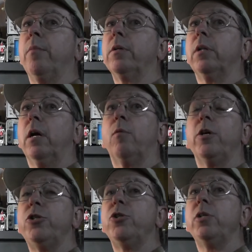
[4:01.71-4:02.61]
A lot of
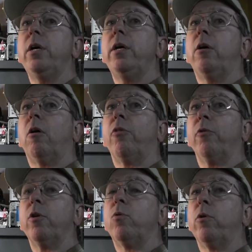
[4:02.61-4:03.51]
what you see are
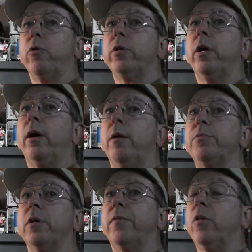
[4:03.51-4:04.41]
3/4
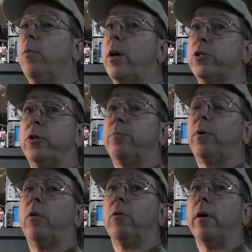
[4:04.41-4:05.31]
dubs of otherwise good
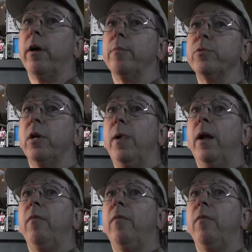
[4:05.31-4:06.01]
programs.